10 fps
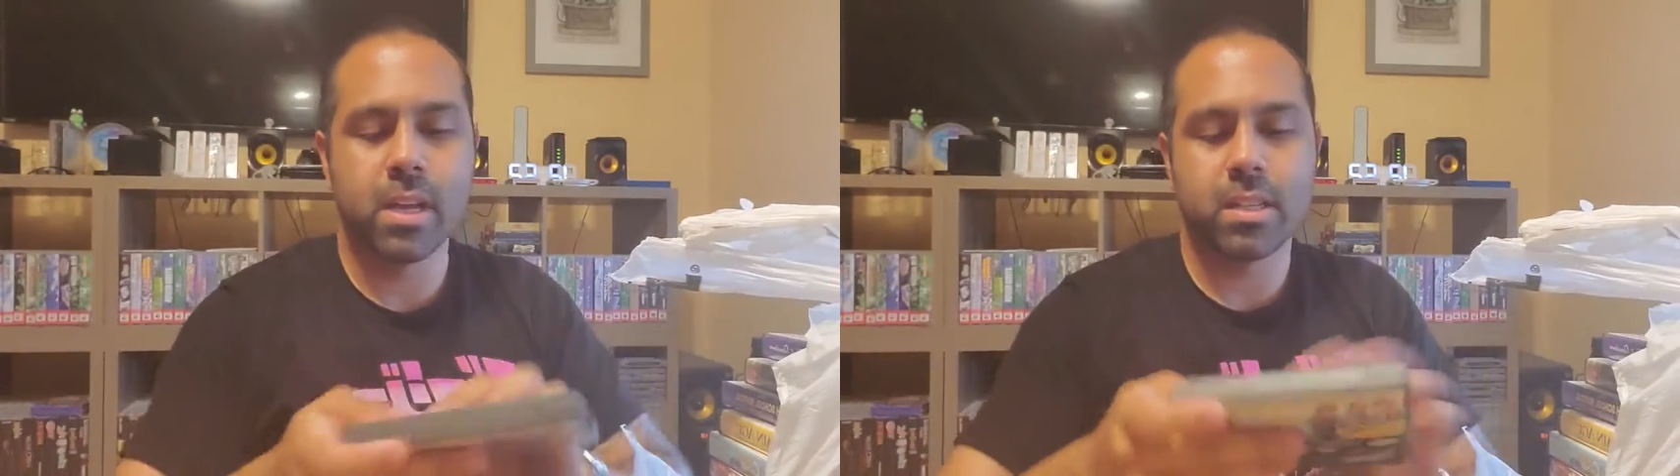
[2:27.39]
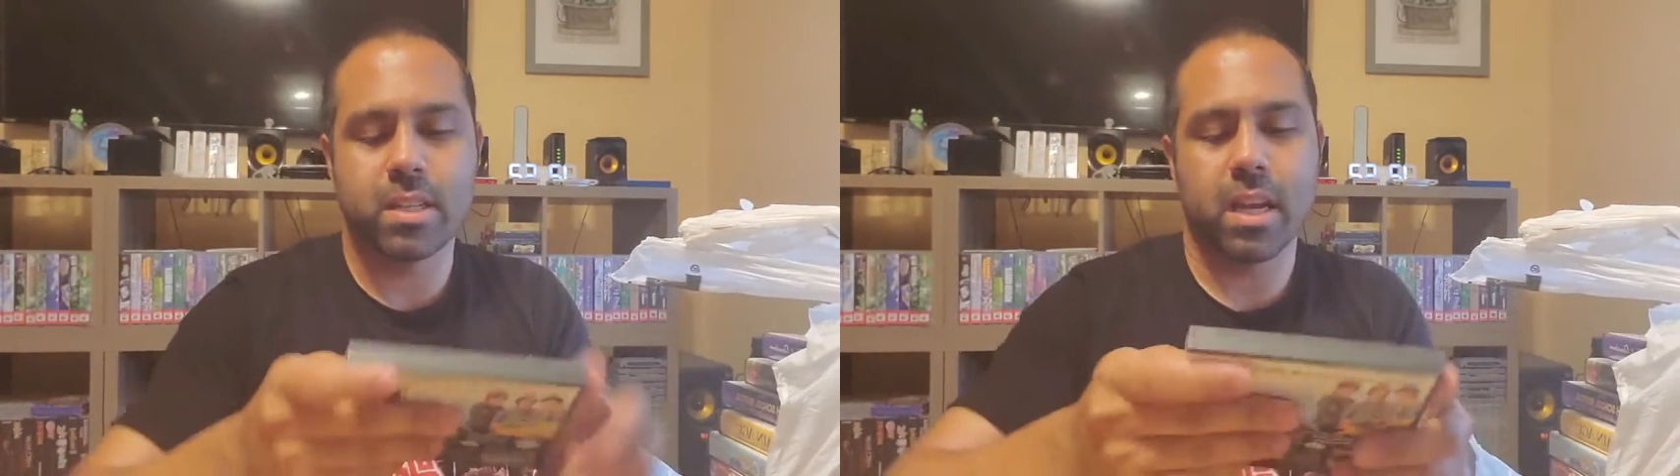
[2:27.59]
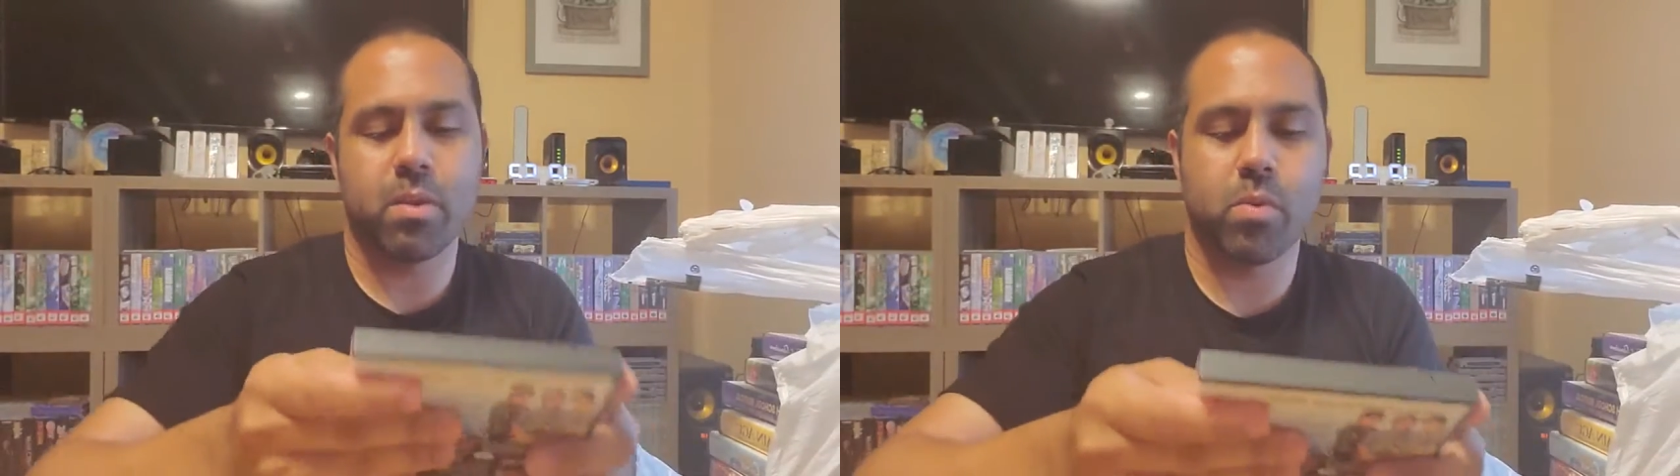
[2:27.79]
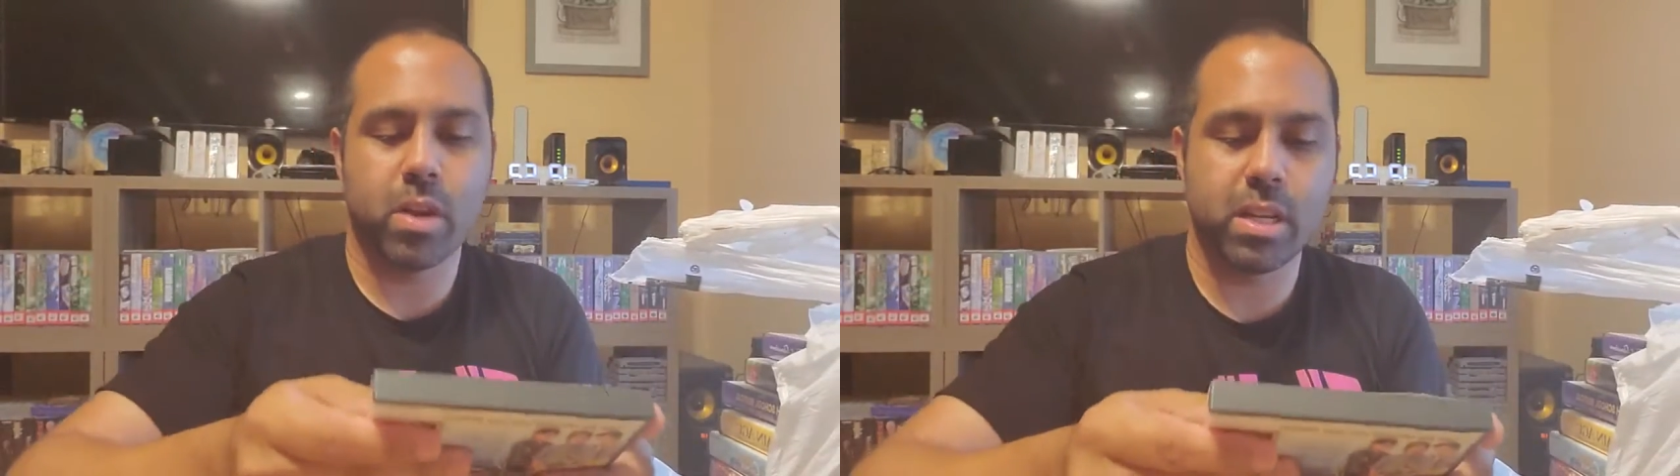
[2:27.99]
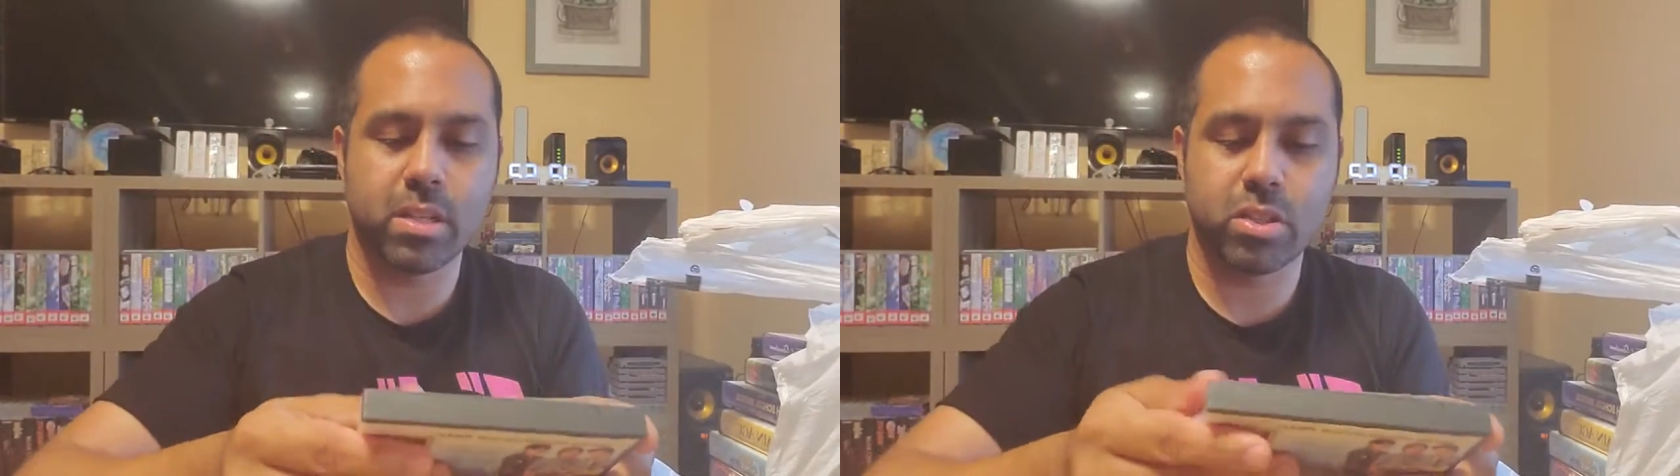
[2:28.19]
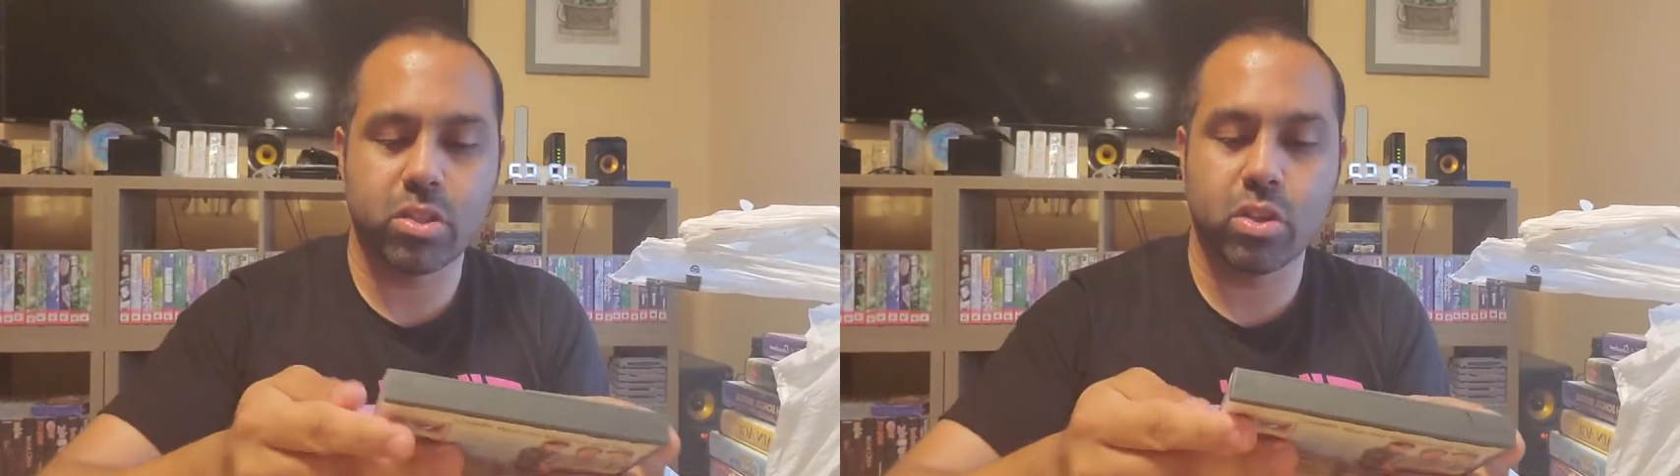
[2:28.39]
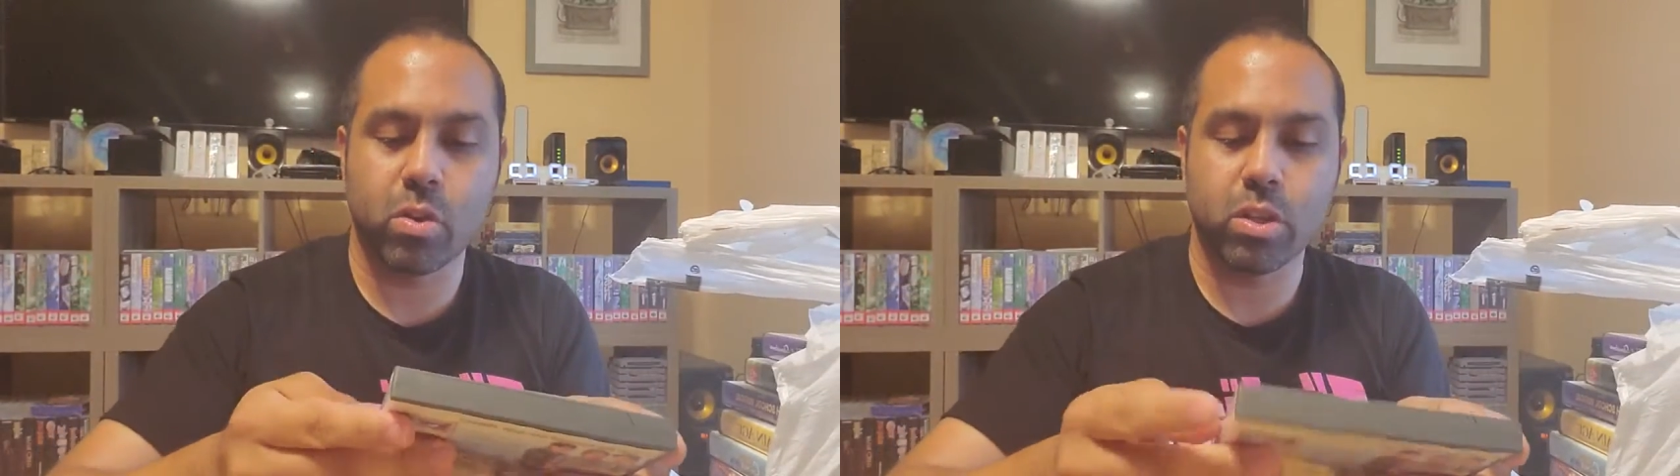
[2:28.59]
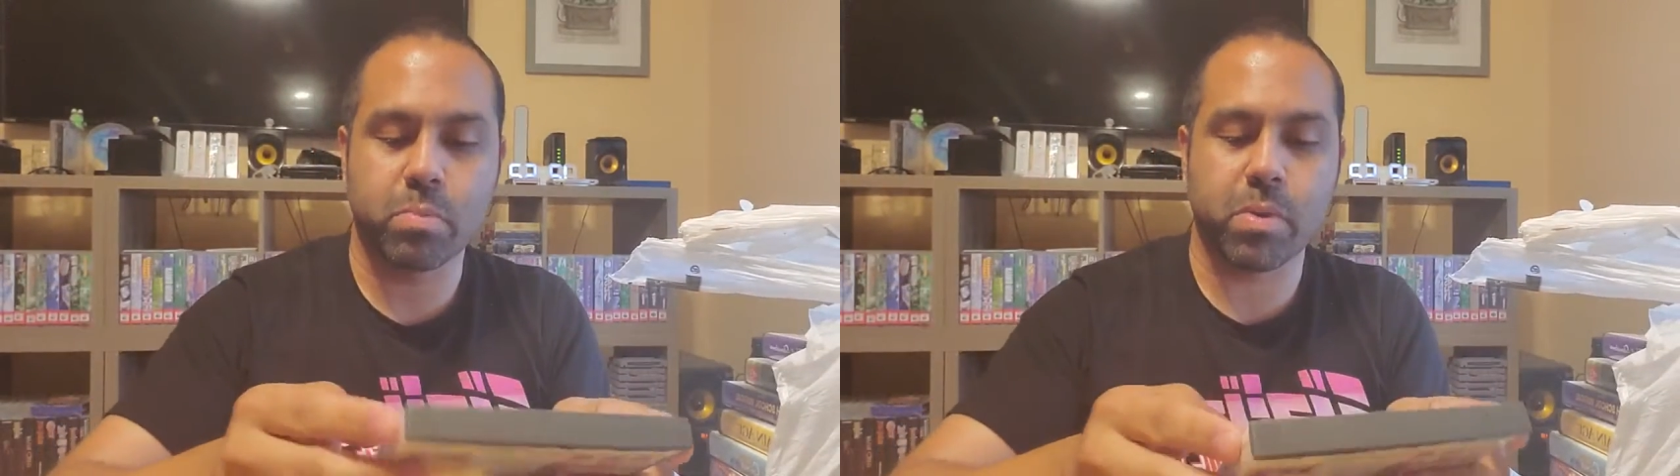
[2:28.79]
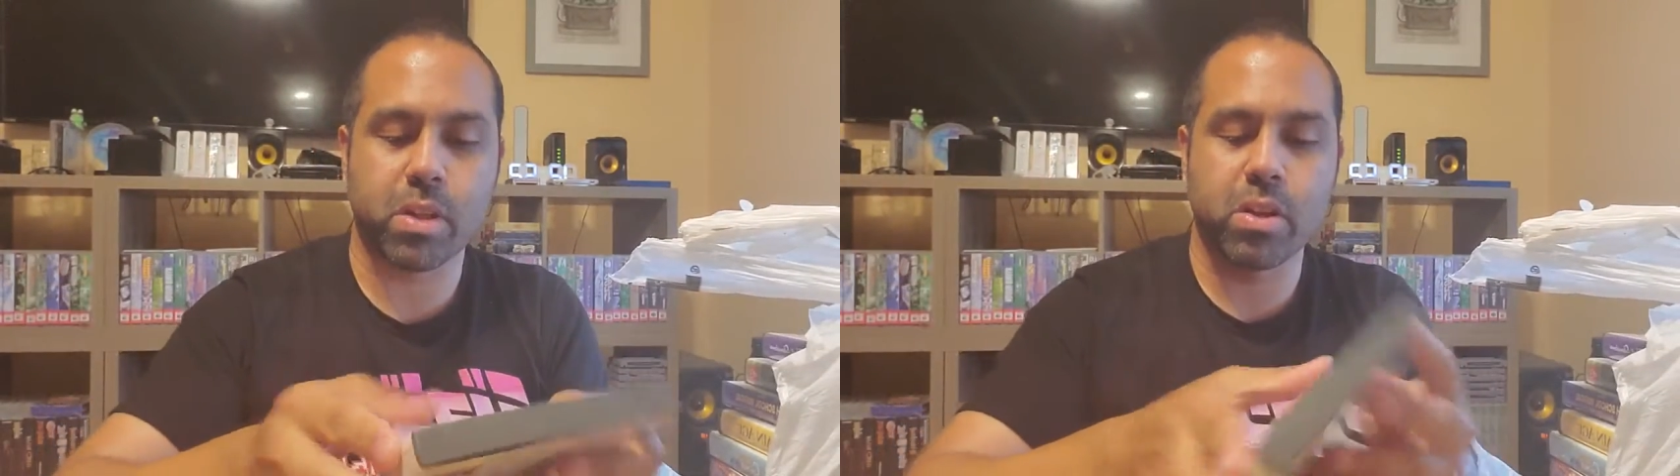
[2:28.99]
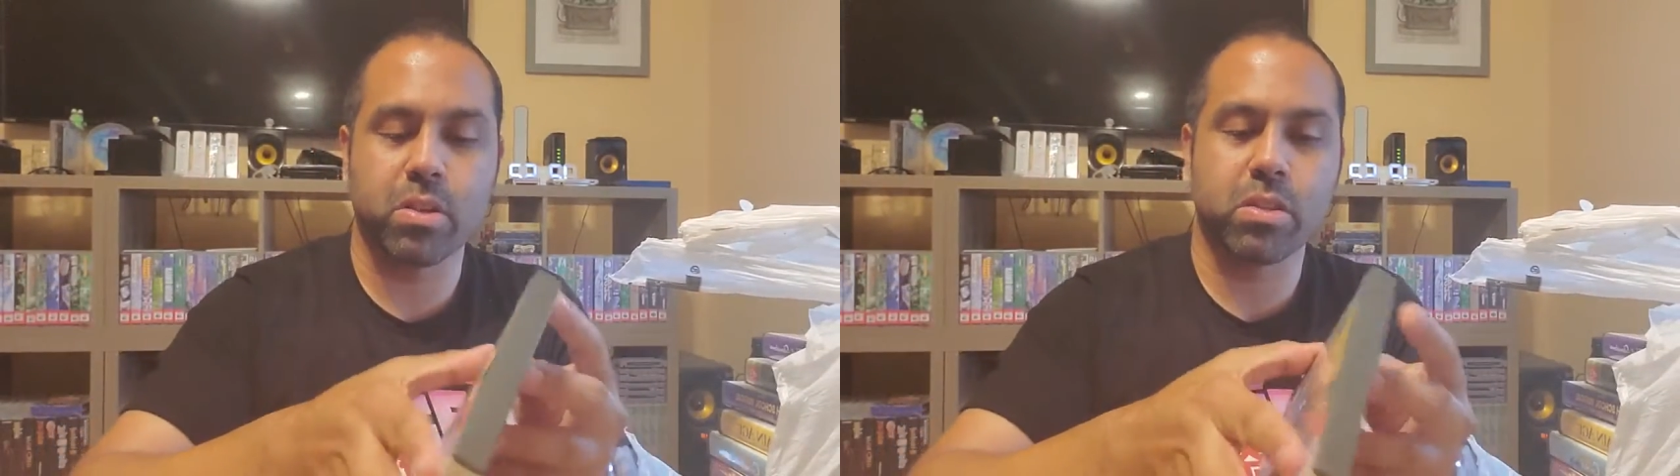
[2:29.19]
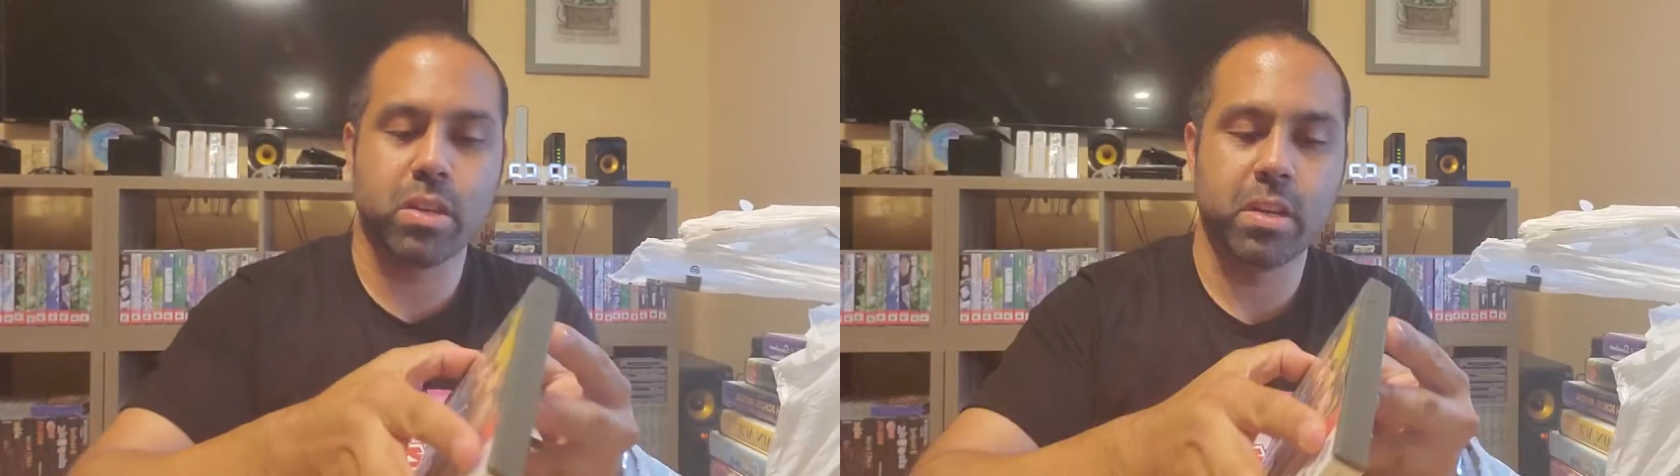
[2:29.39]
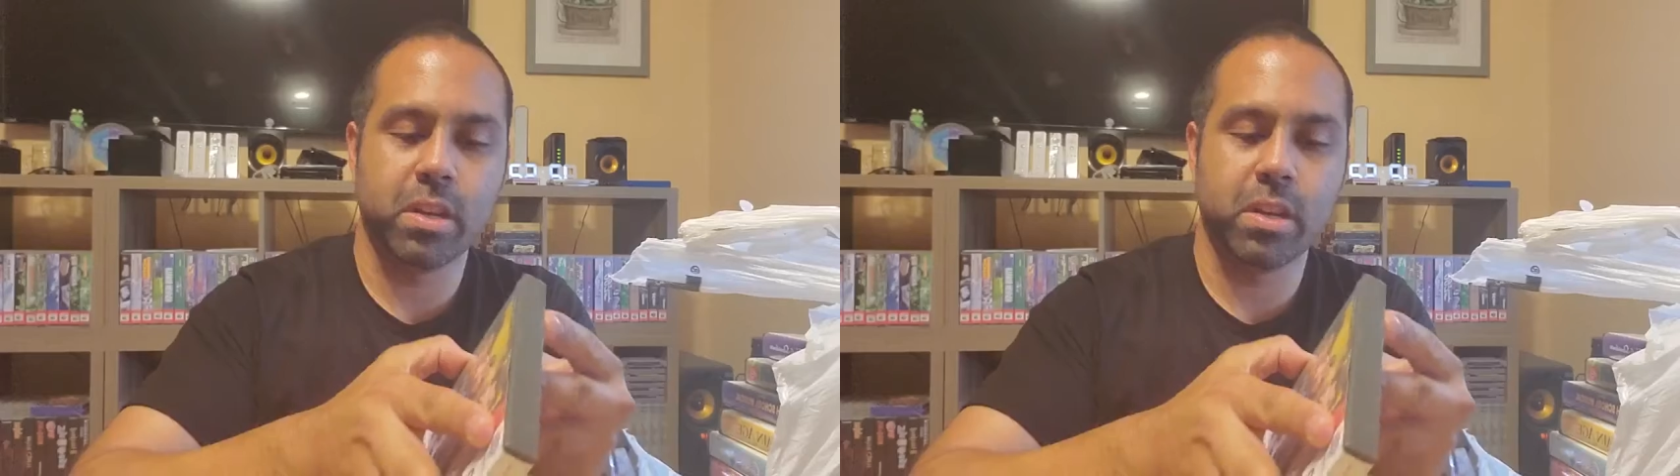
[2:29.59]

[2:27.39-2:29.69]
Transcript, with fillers: Second one is Jonas Brothers.